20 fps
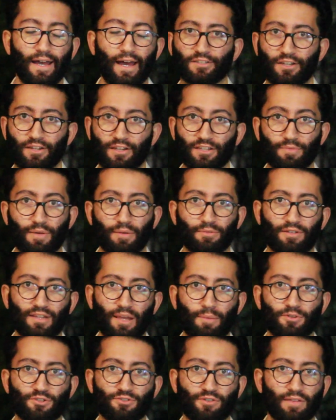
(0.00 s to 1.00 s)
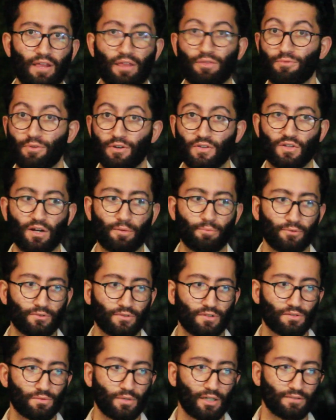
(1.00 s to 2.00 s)
So you need to be able to demonstrate that through examples
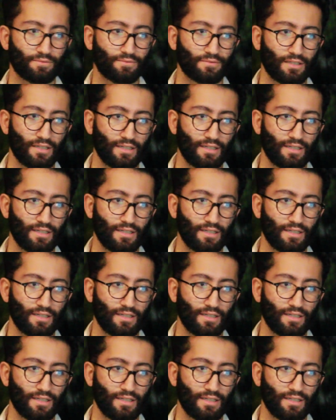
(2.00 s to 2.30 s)
as well.